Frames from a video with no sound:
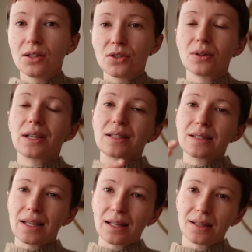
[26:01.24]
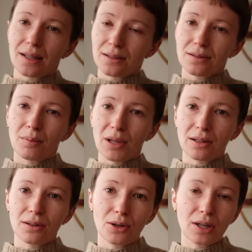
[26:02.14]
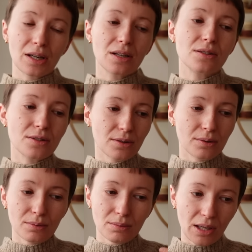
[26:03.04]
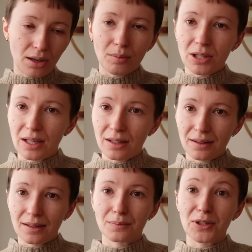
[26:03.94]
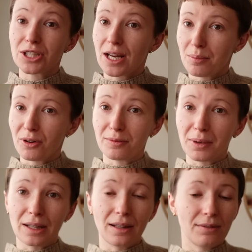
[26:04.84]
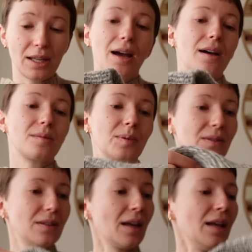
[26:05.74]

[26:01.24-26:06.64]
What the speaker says: to extend it a bit longer to accommodate the shape of my lovely husband.